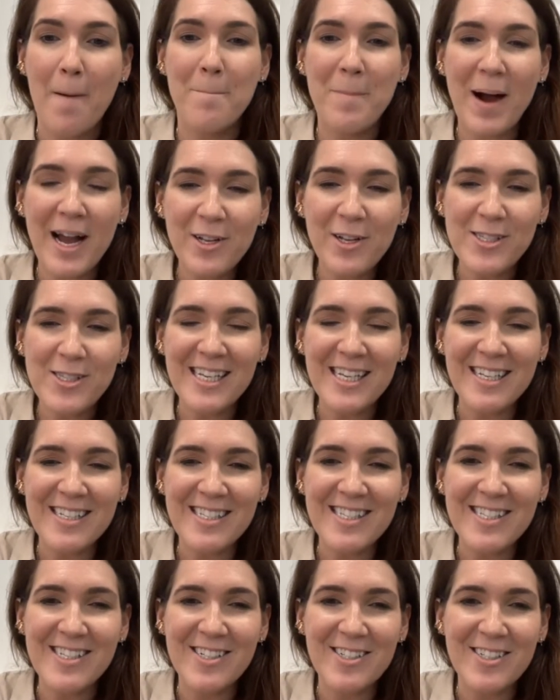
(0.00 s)

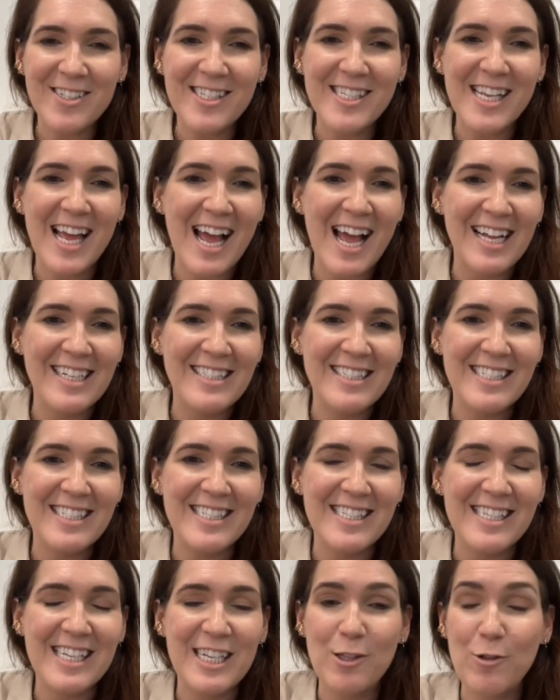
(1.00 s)
Biosensors and
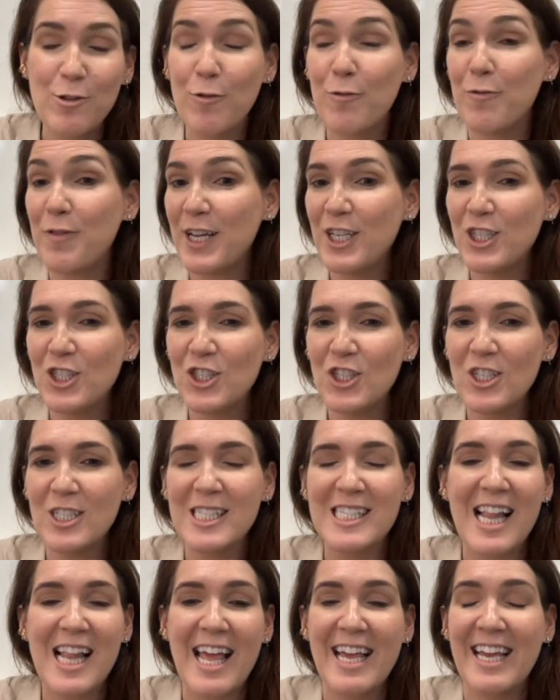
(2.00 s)
these
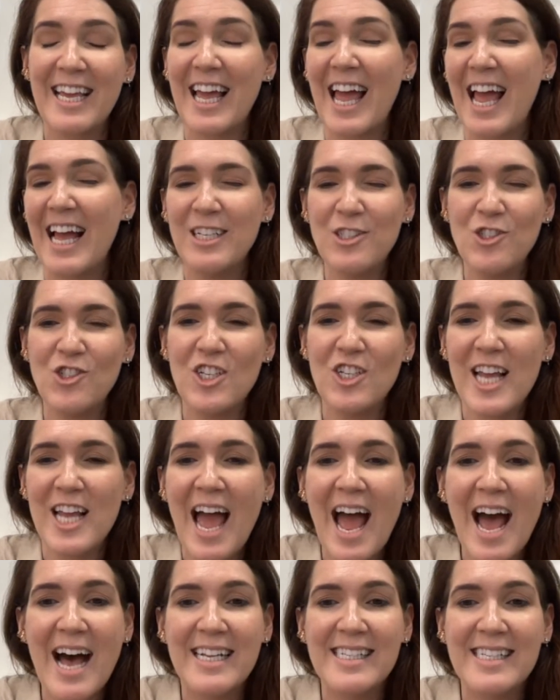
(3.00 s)
innovations like
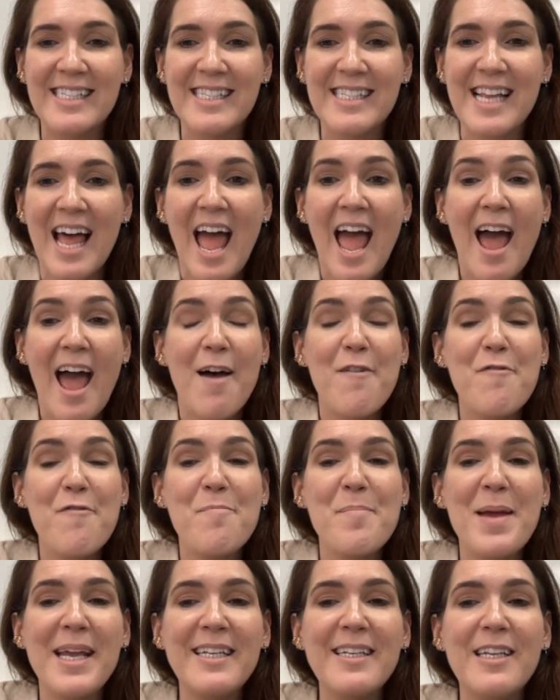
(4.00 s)
NGS have
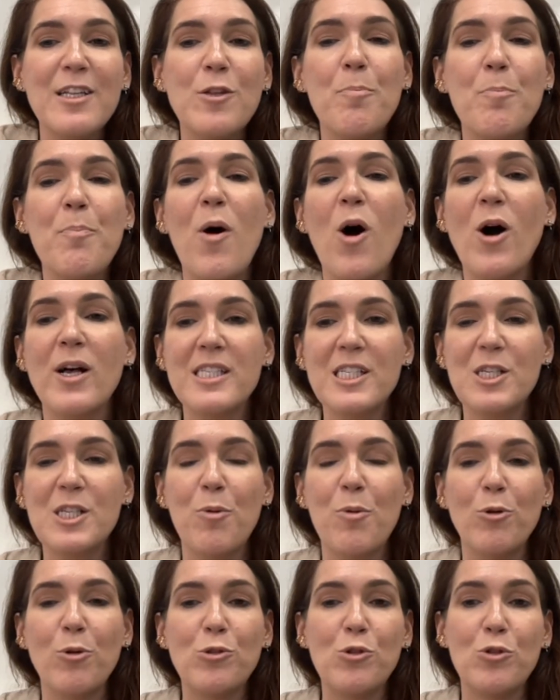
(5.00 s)
made it
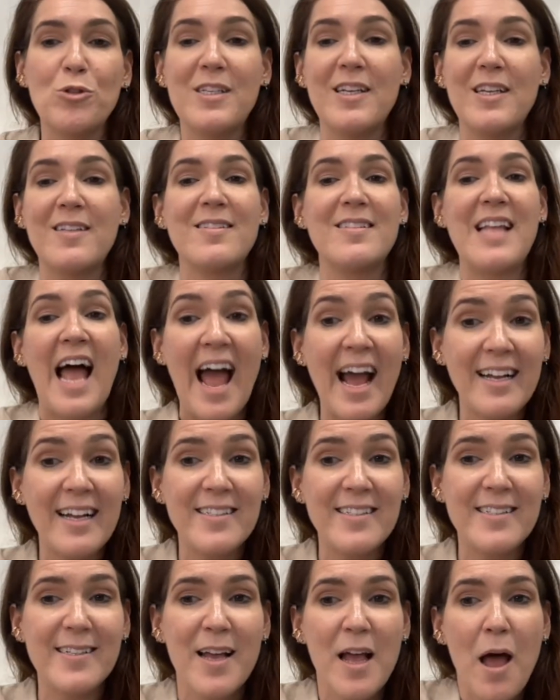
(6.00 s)
possible to
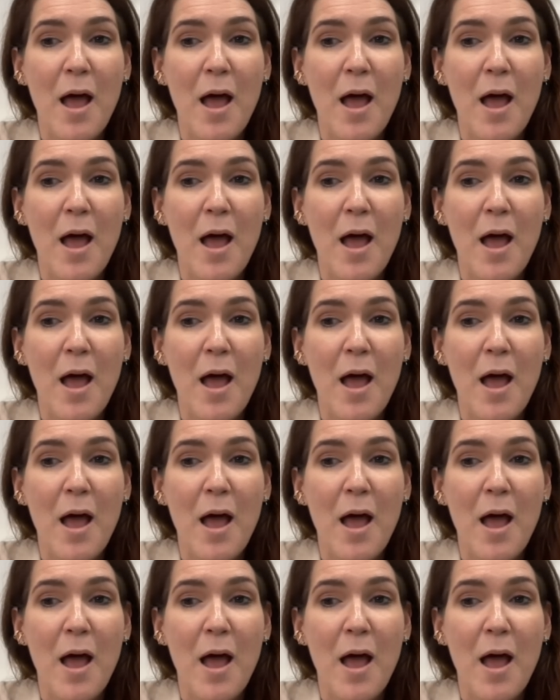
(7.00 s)
detect